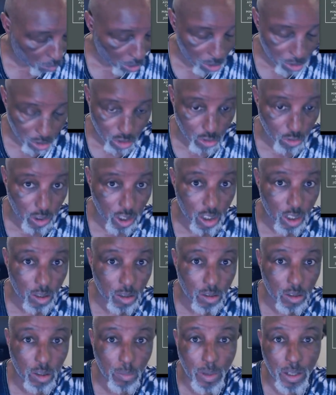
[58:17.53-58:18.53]
to join in
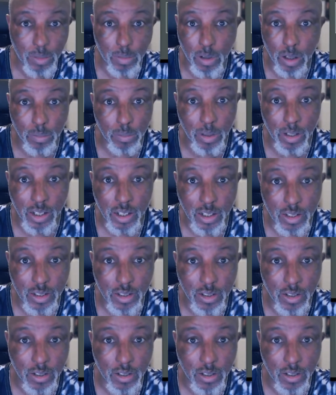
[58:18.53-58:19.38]
the Metropolitan Police.